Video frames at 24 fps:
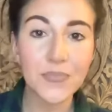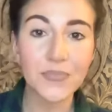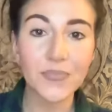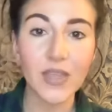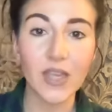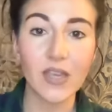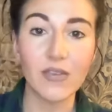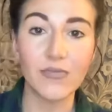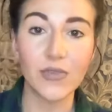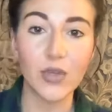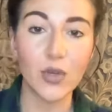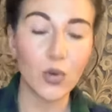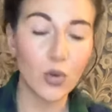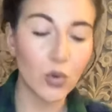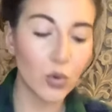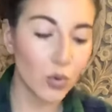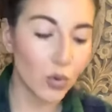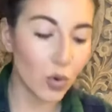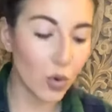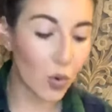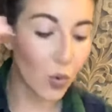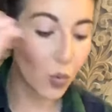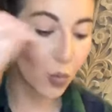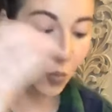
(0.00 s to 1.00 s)
If
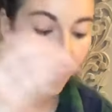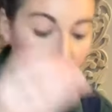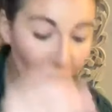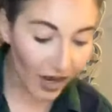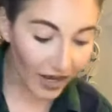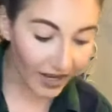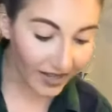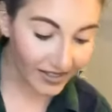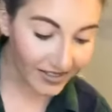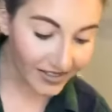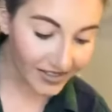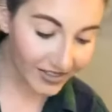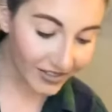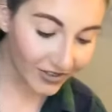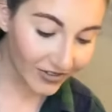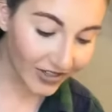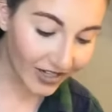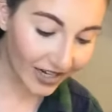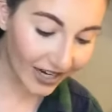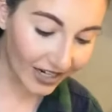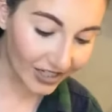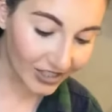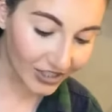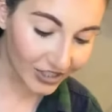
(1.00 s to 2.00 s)
you want, you can
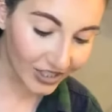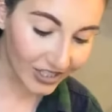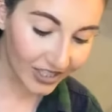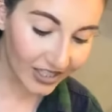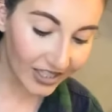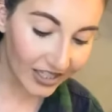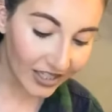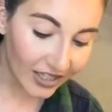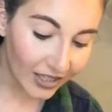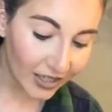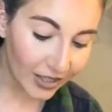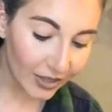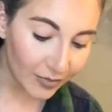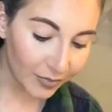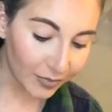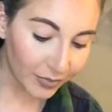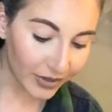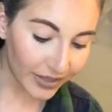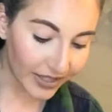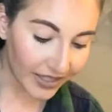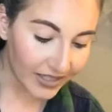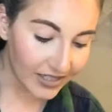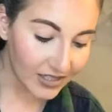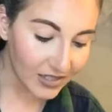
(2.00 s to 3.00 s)
actually
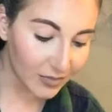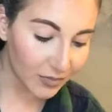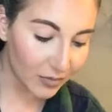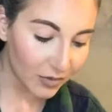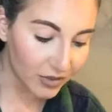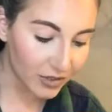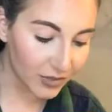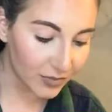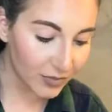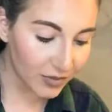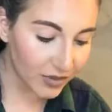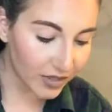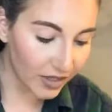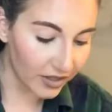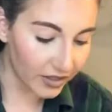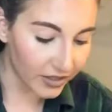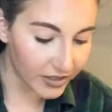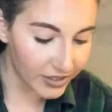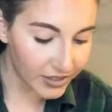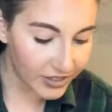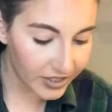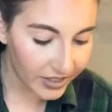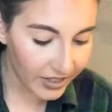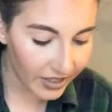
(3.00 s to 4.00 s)
blend multiple
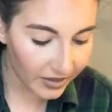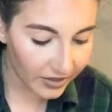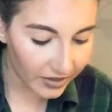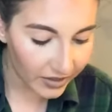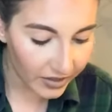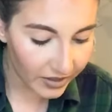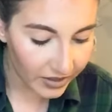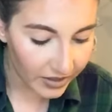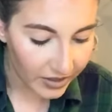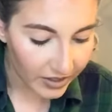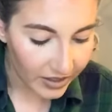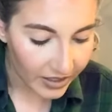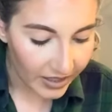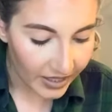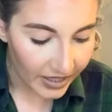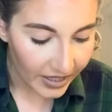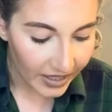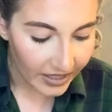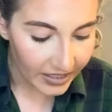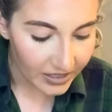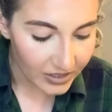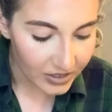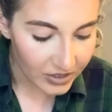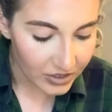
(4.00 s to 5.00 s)
colors together.
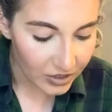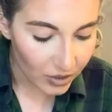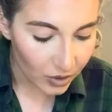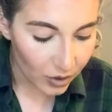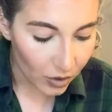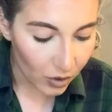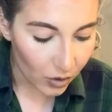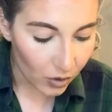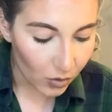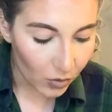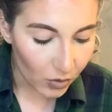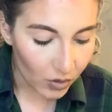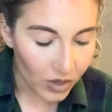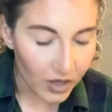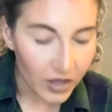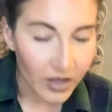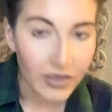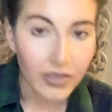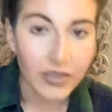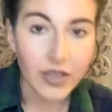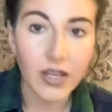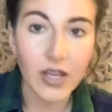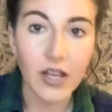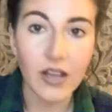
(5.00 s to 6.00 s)
And so
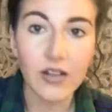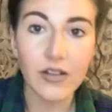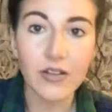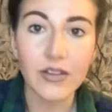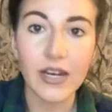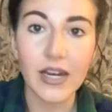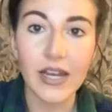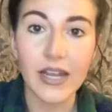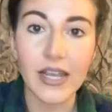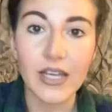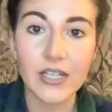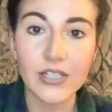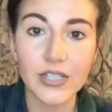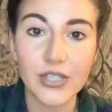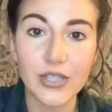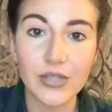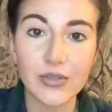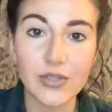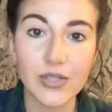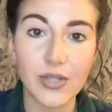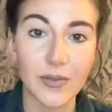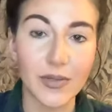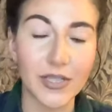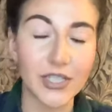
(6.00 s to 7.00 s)
the color that I actually
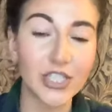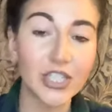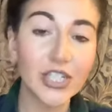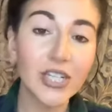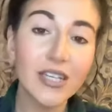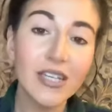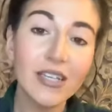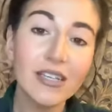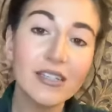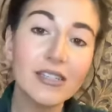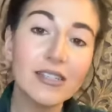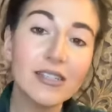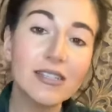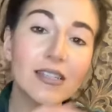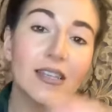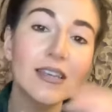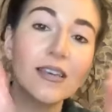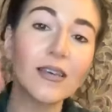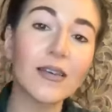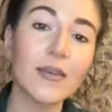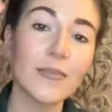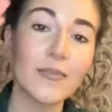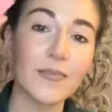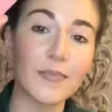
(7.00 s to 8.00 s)
used on my cheeks,
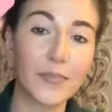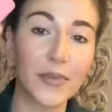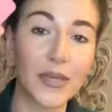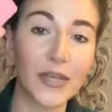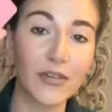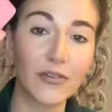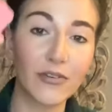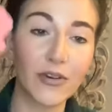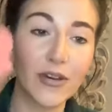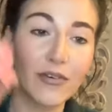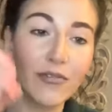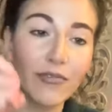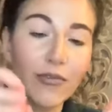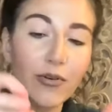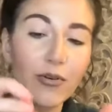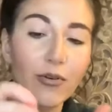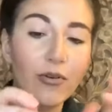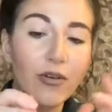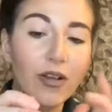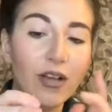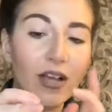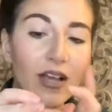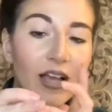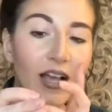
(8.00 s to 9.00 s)
pink
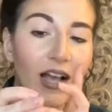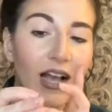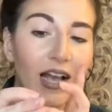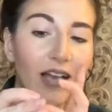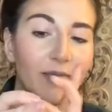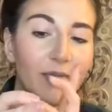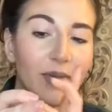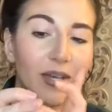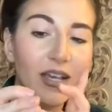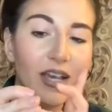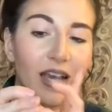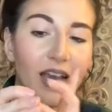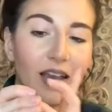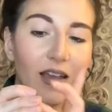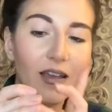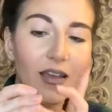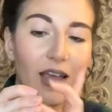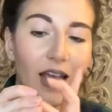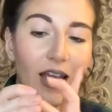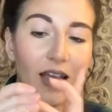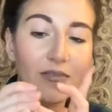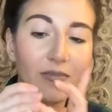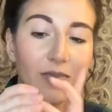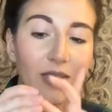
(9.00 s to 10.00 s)
grapefruit, I've
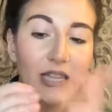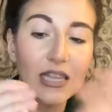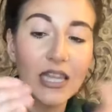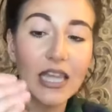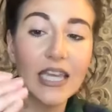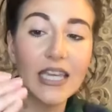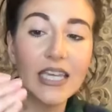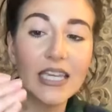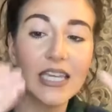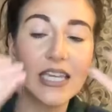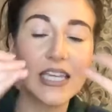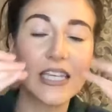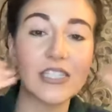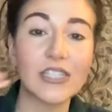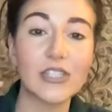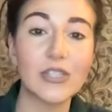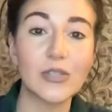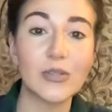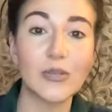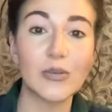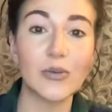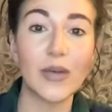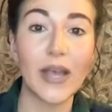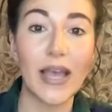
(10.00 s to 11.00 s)
been liking
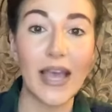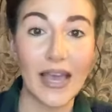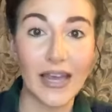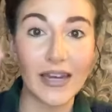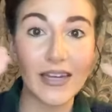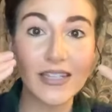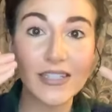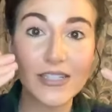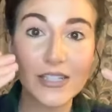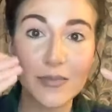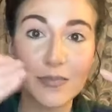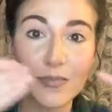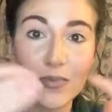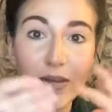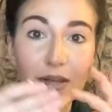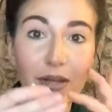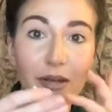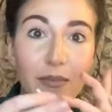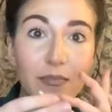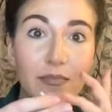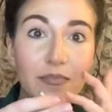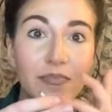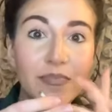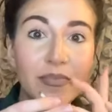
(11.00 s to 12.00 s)
to add it to
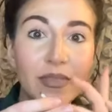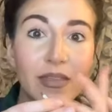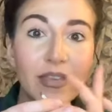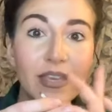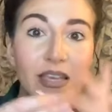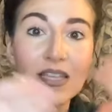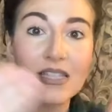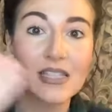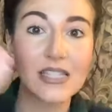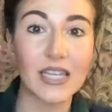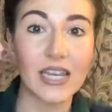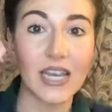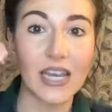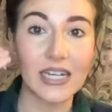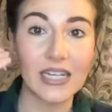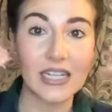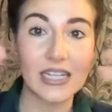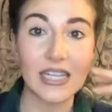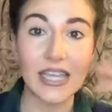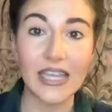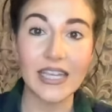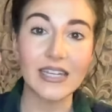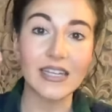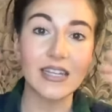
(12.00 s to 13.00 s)
Plum to kind of
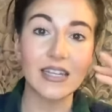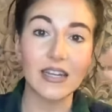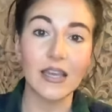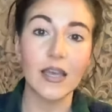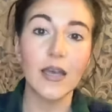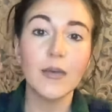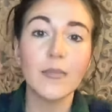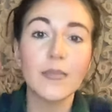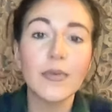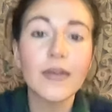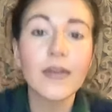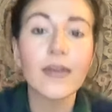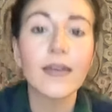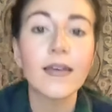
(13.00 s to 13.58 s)
lighten it up,